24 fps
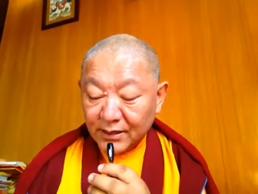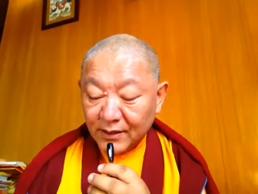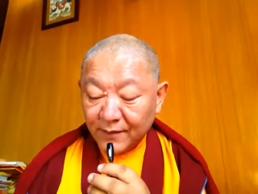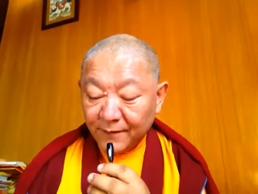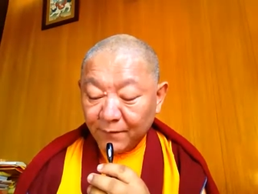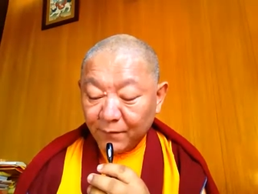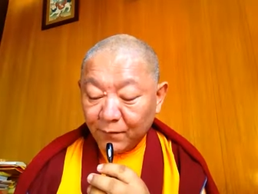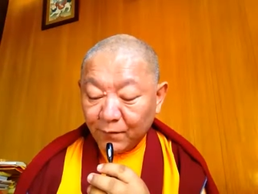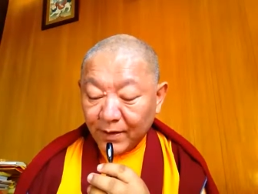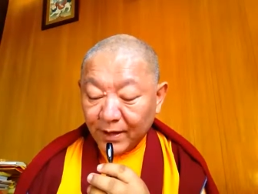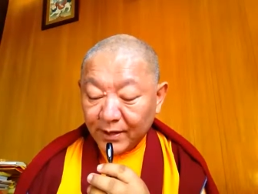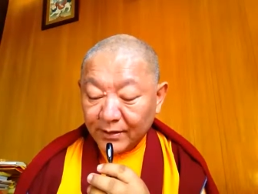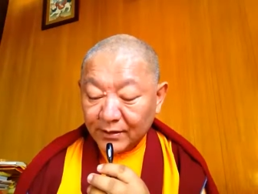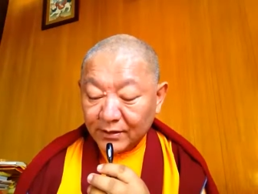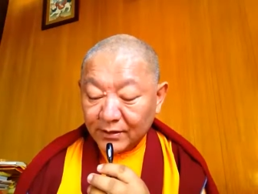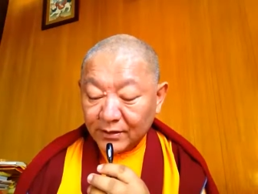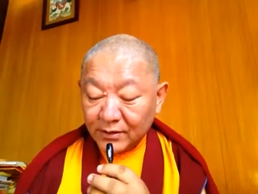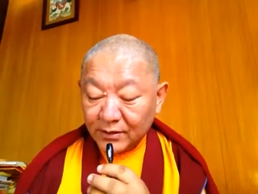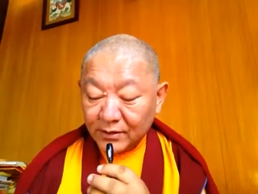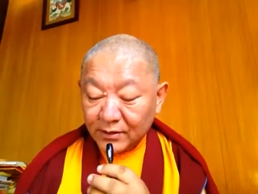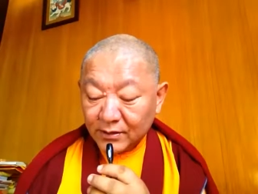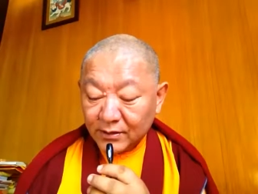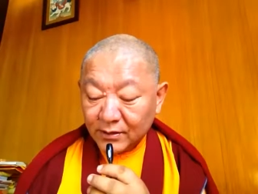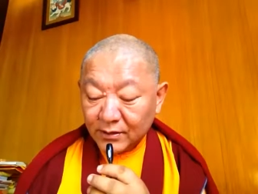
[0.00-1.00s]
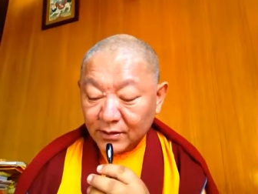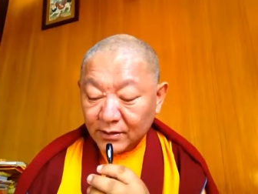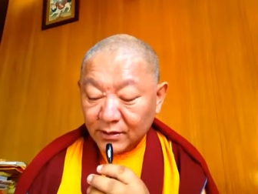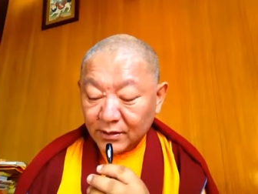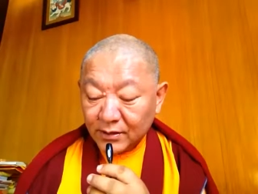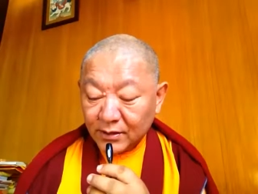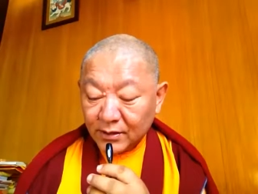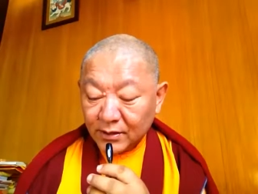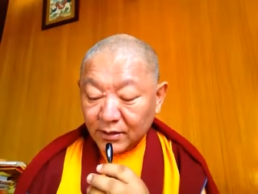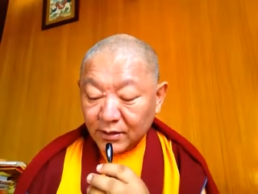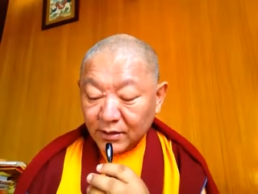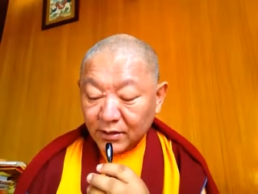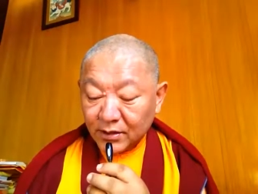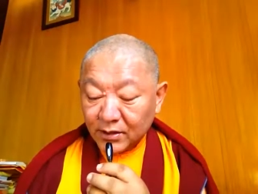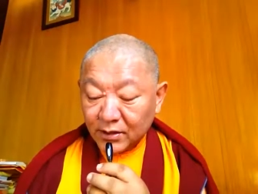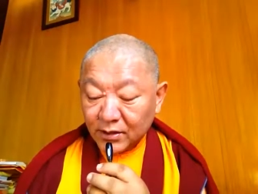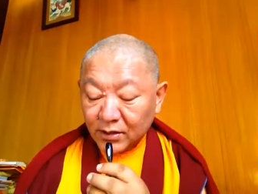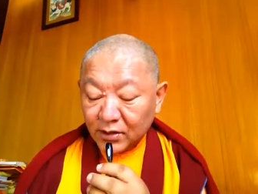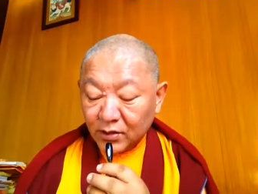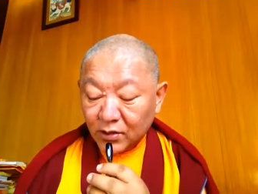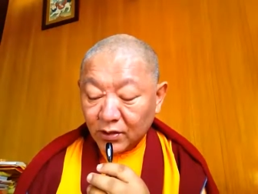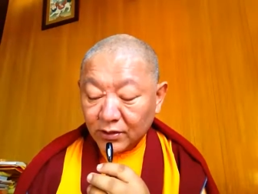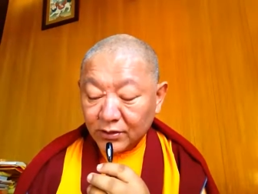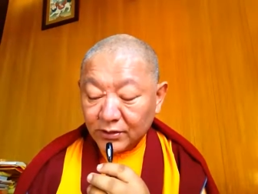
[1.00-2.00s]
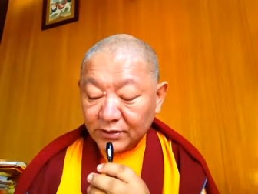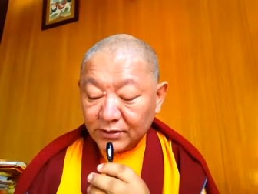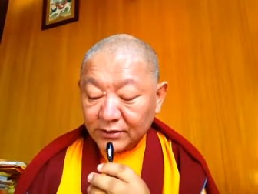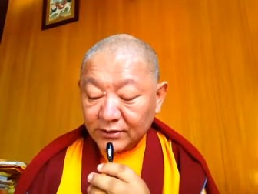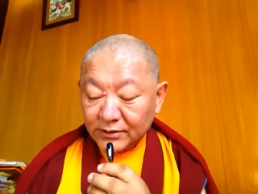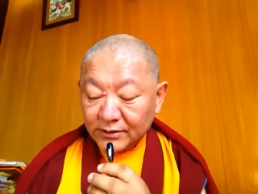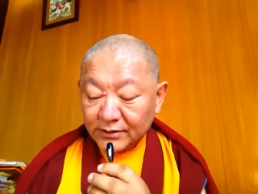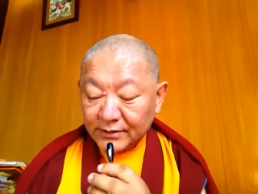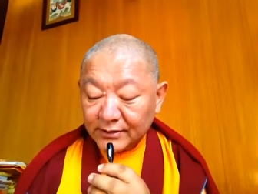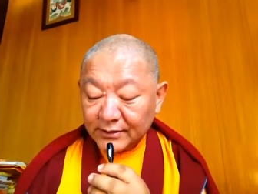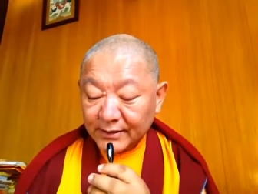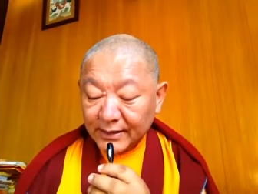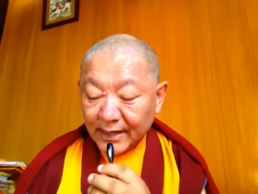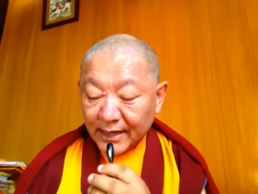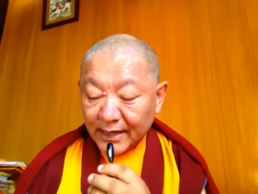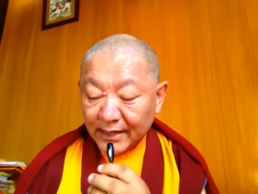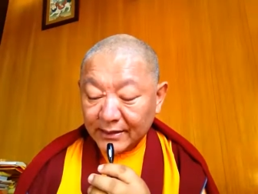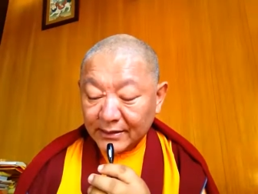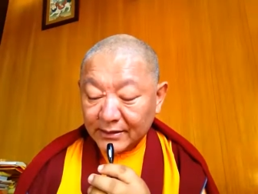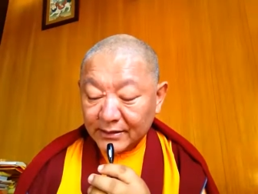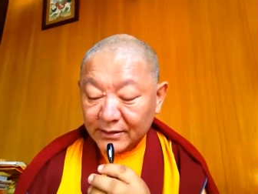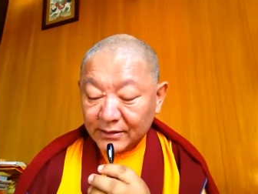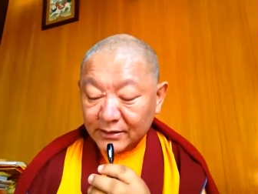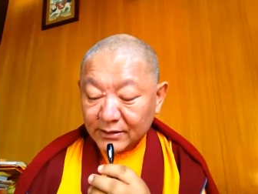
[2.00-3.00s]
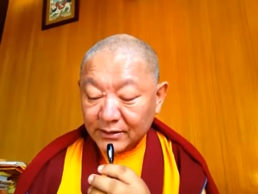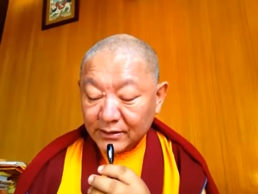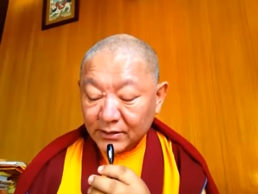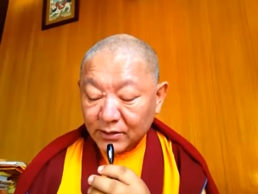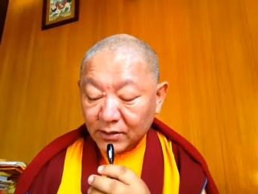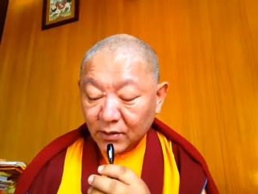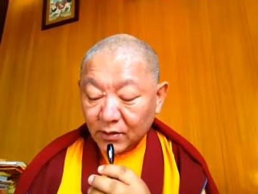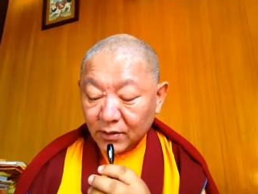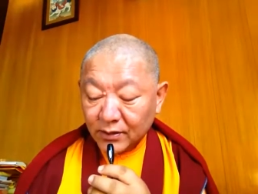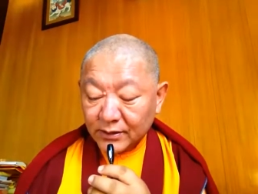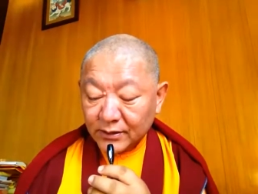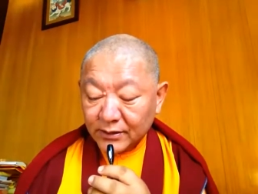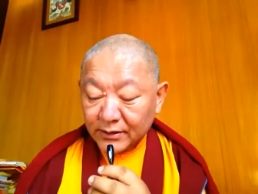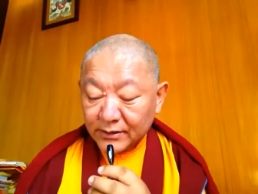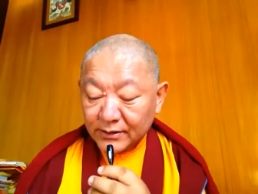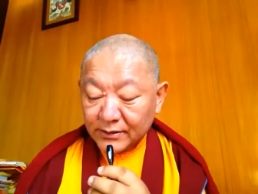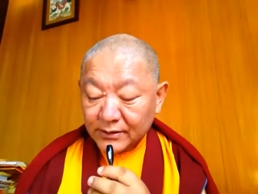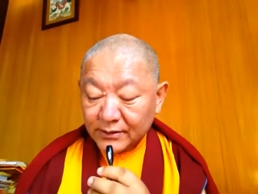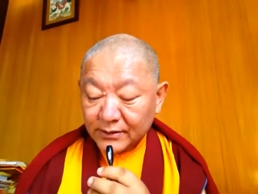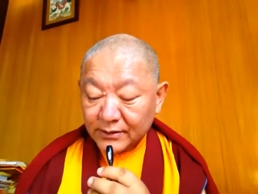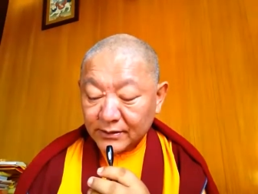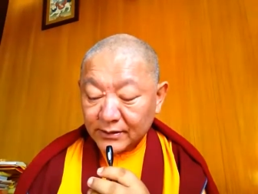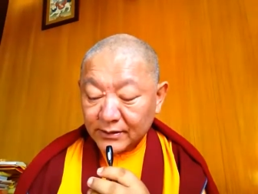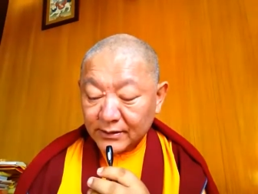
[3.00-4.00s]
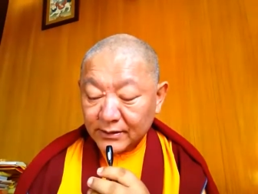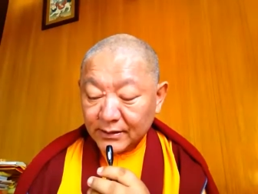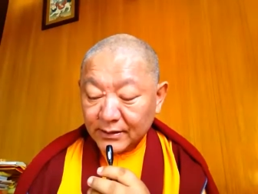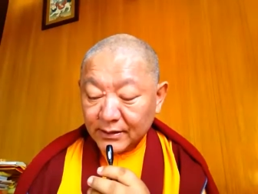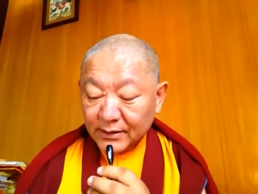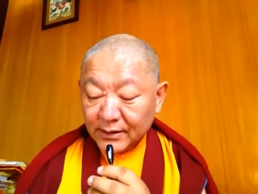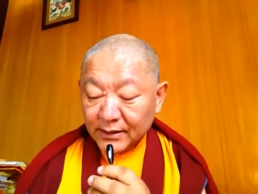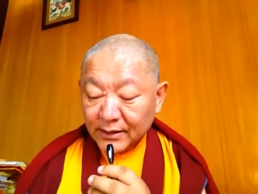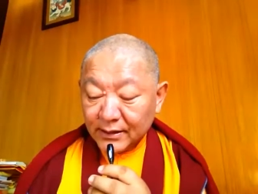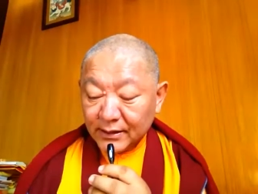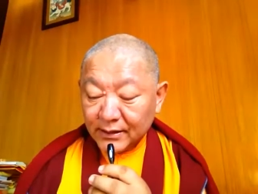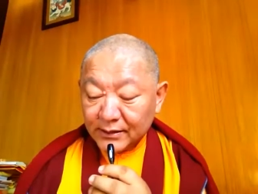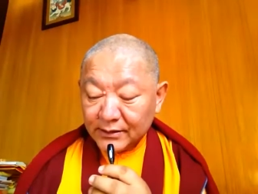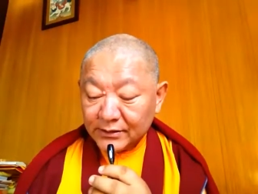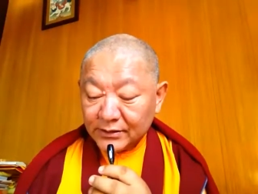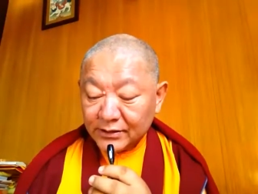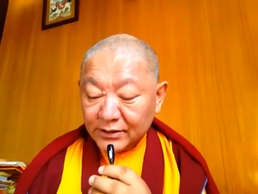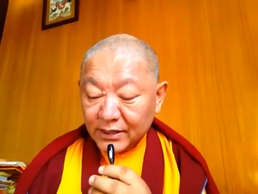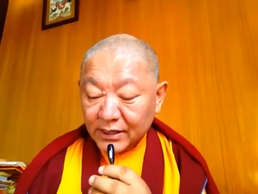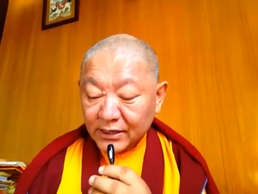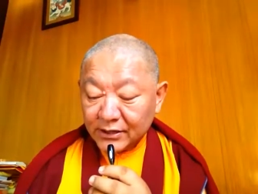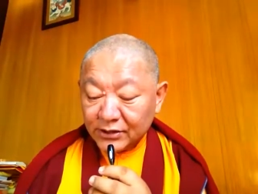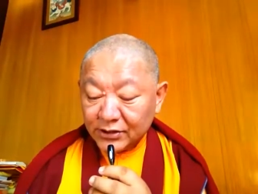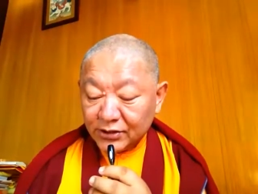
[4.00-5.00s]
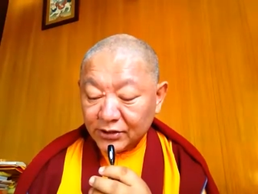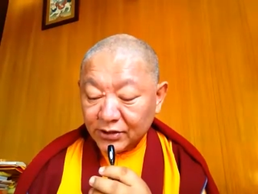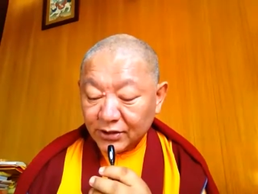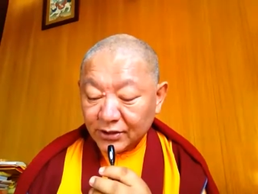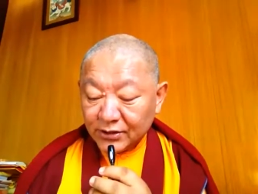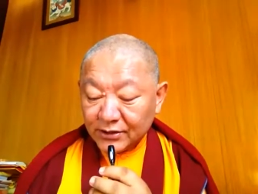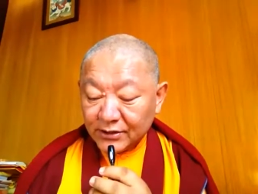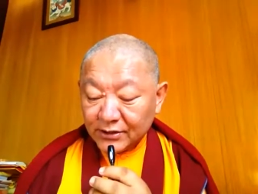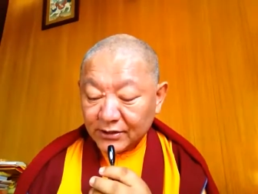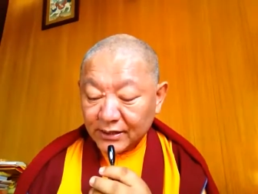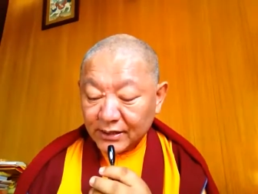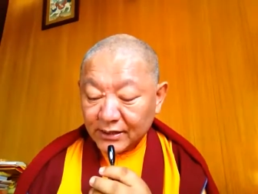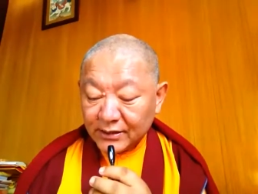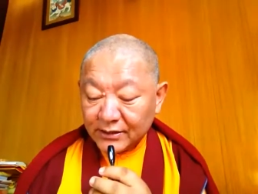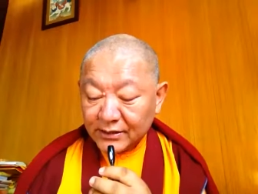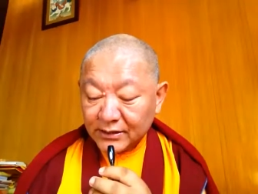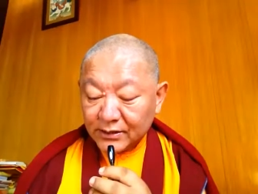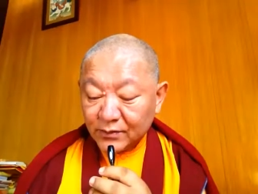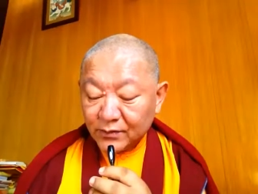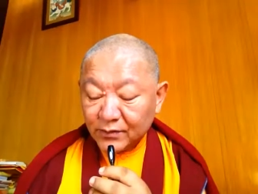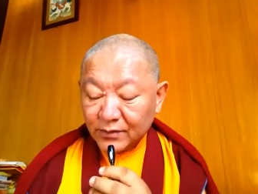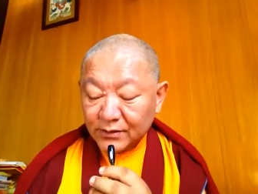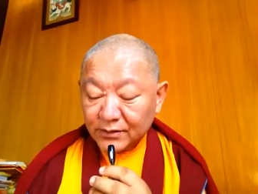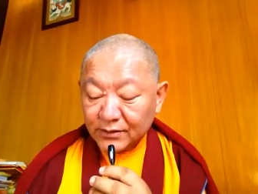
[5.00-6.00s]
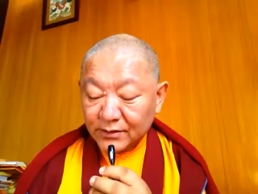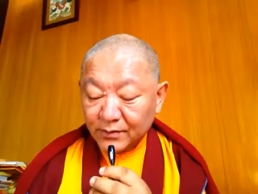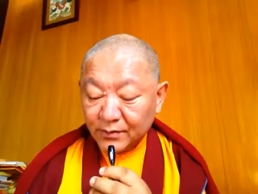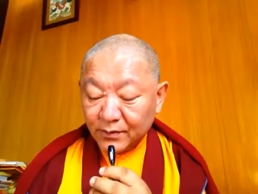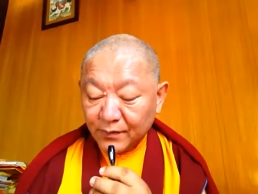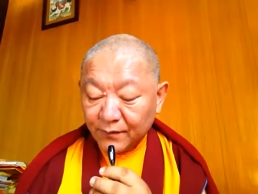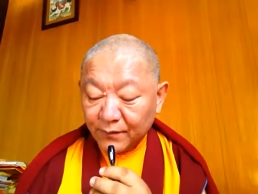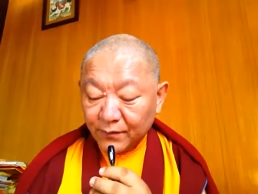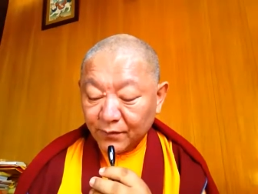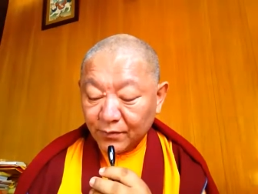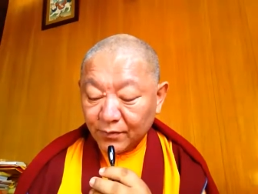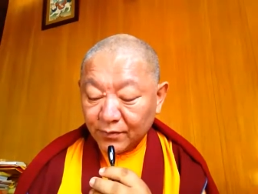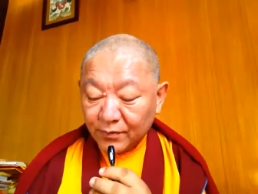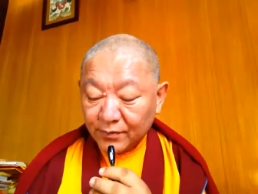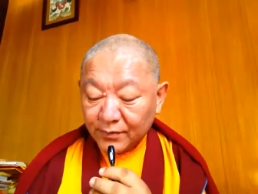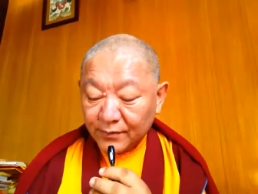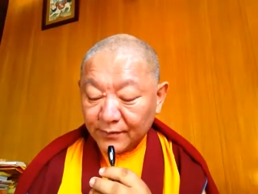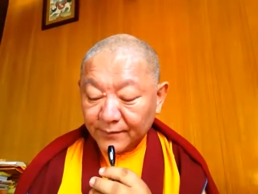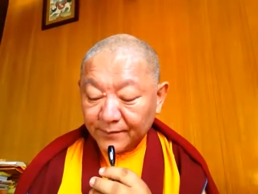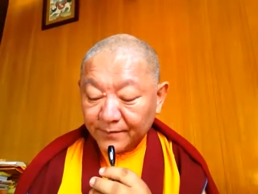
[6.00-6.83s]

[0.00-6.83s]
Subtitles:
If when conditions act on it, it stays just as it was before,